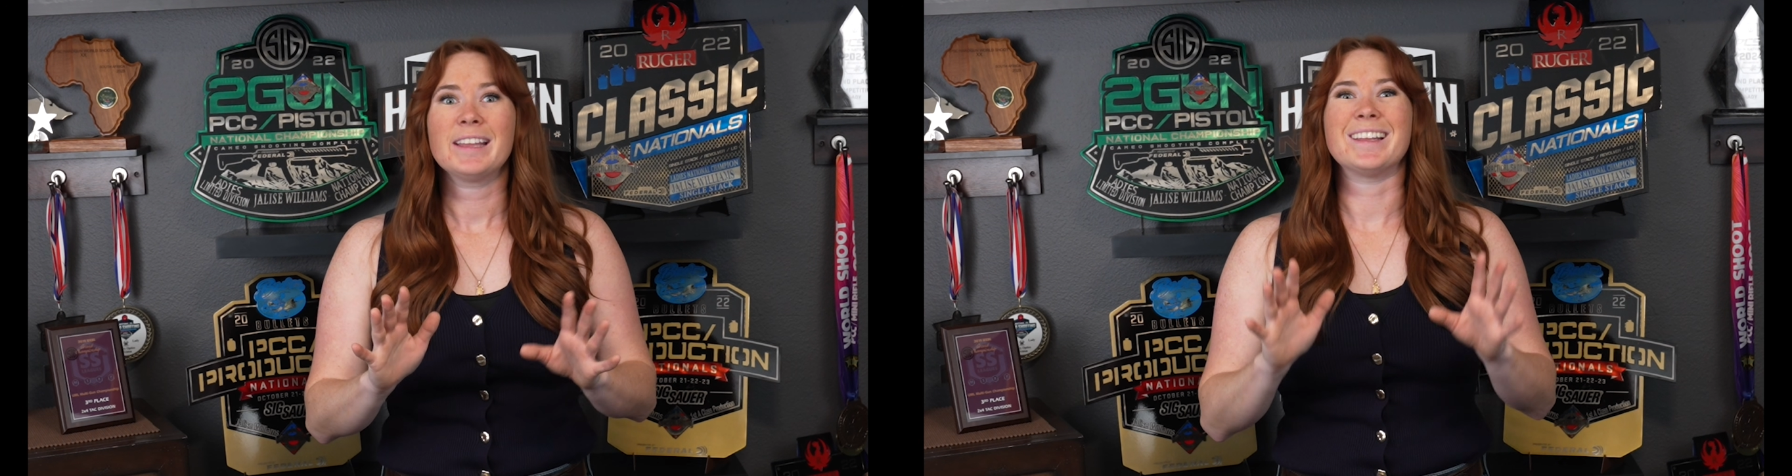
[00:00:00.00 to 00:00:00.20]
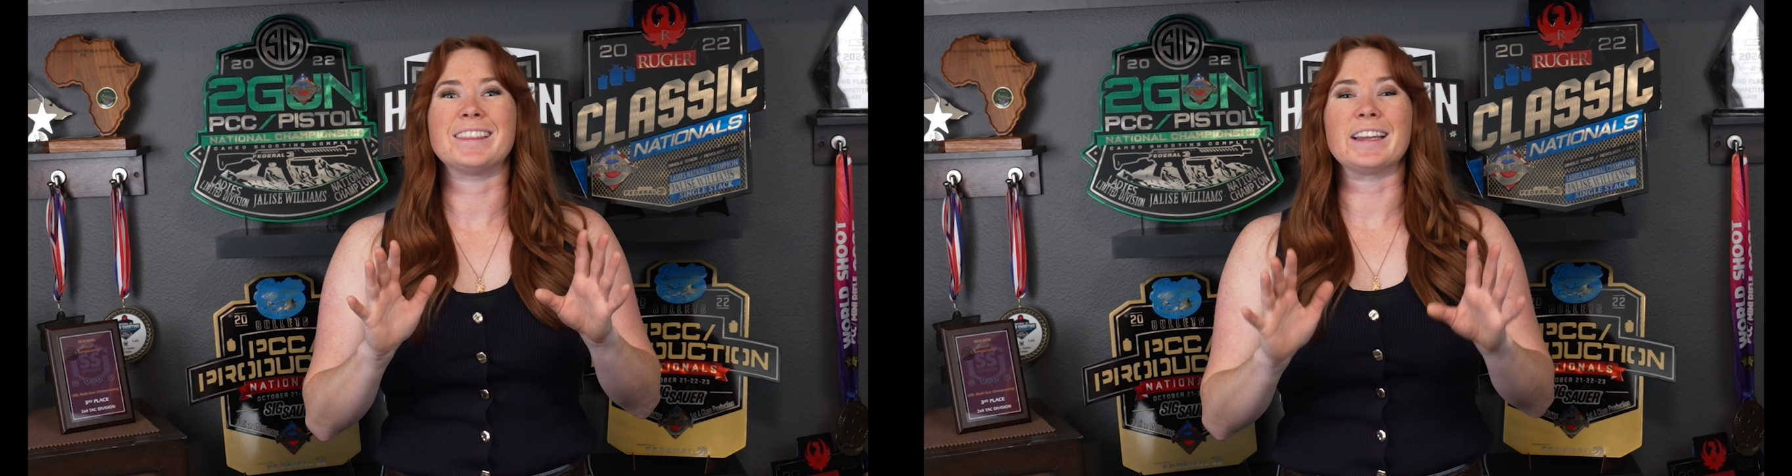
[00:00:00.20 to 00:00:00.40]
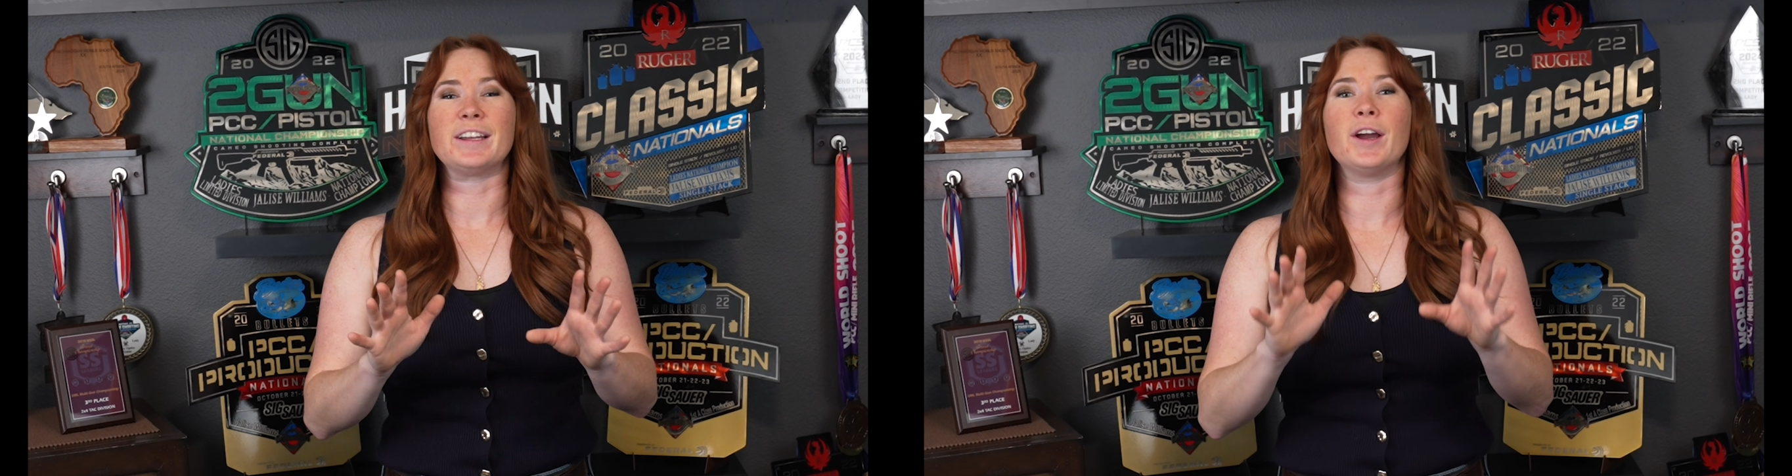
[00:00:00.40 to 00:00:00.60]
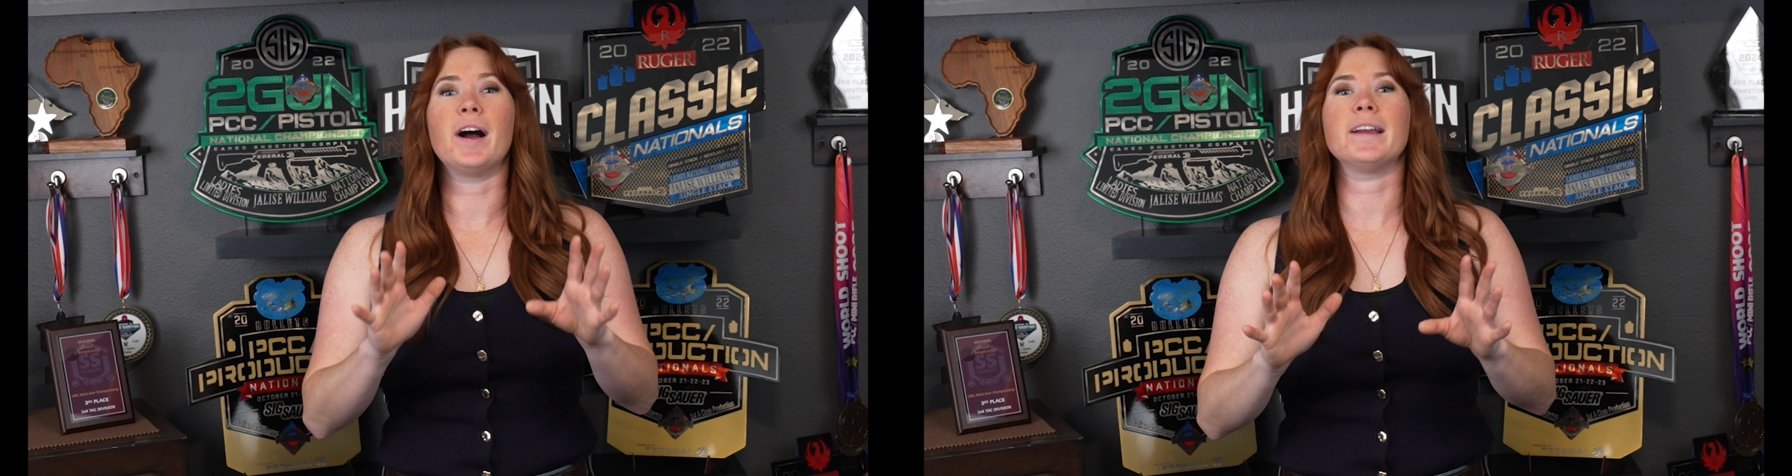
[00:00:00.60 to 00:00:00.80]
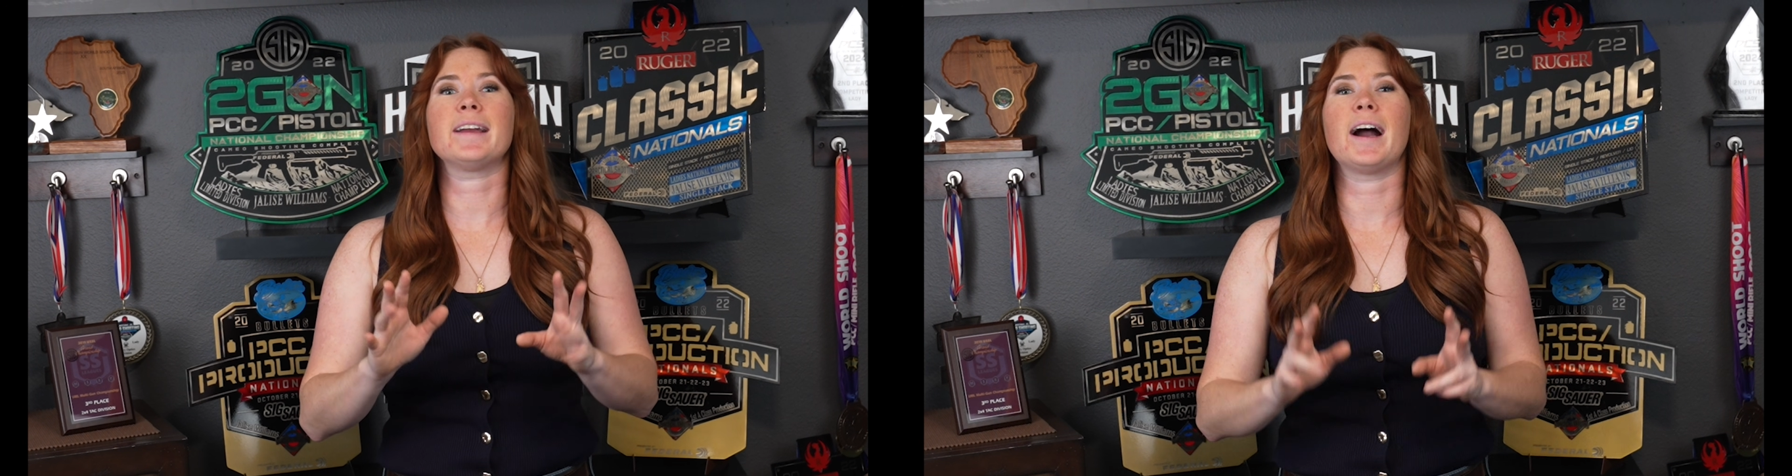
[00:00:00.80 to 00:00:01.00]
that the
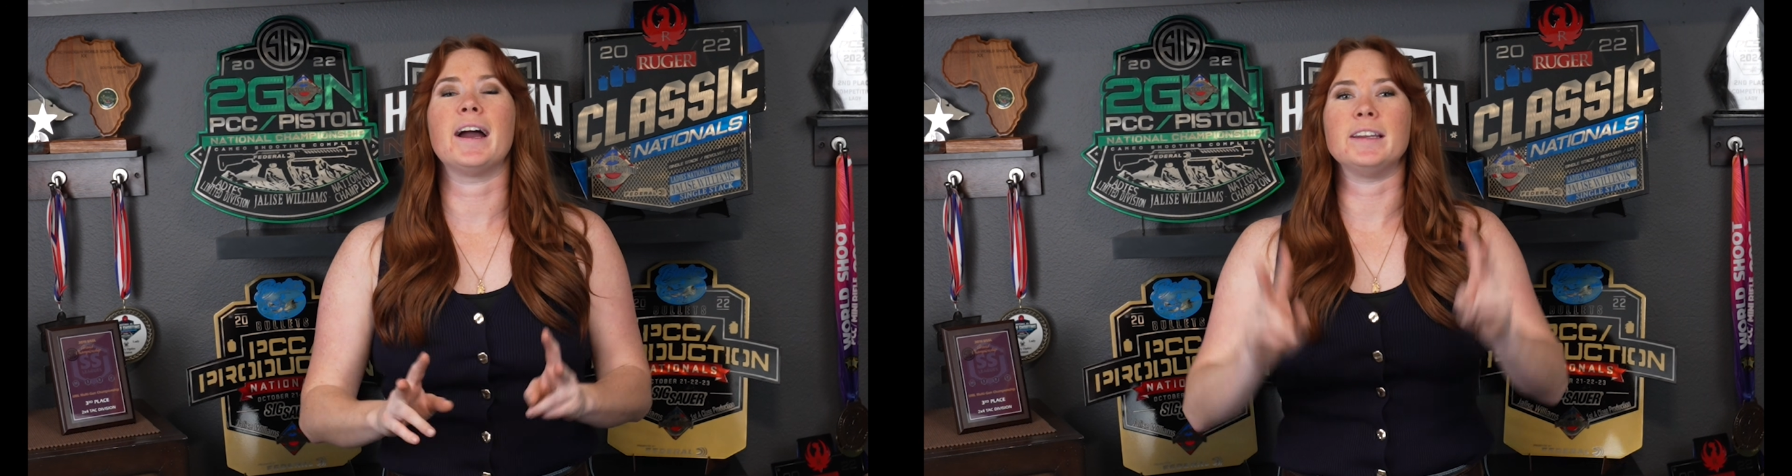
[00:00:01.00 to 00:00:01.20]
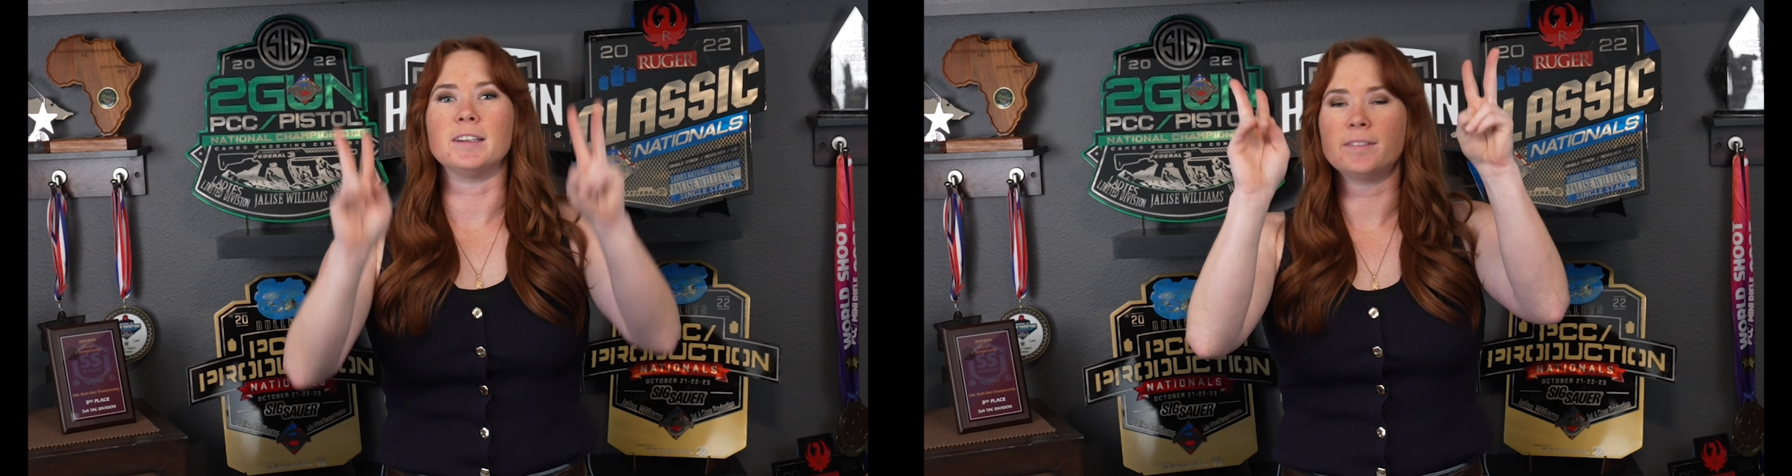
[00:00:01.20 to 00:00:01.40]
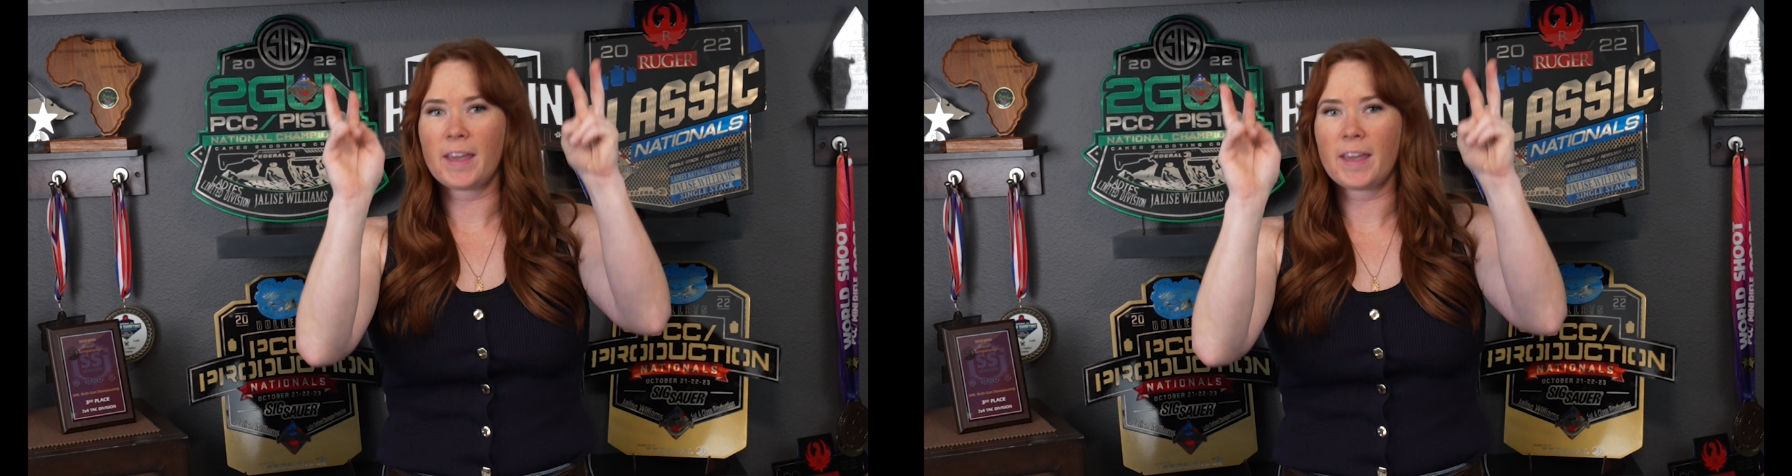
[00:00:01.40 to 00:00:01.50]
gun kind of